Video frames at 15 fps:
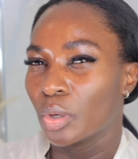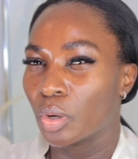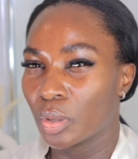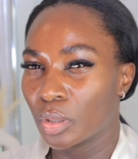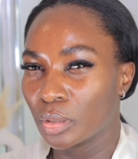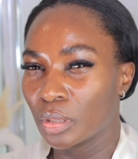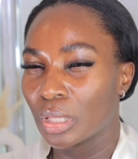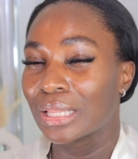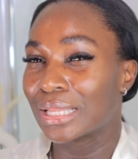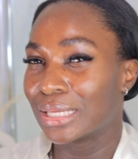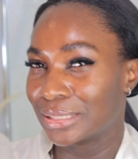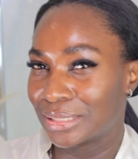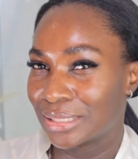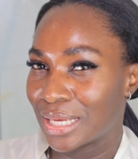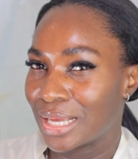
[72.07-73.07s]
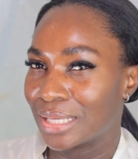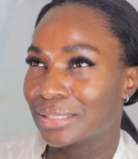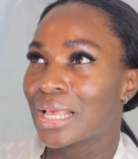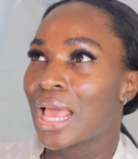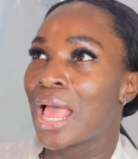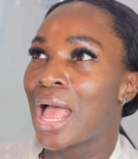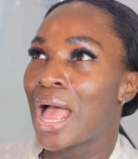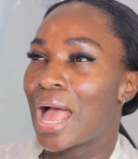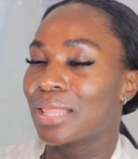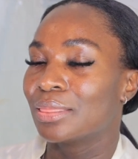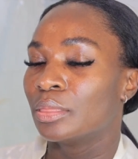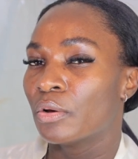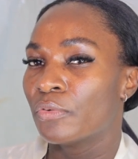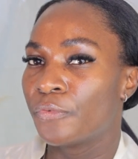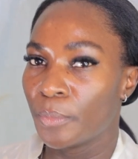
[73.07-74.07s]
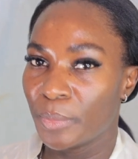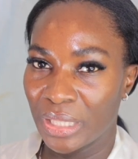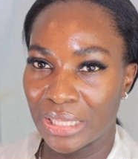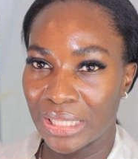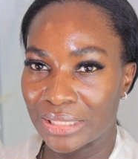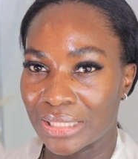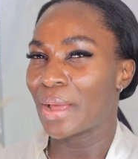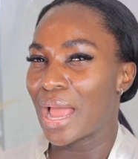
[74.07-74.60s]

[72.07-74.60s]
oil cleansers, and not foaming cleanser.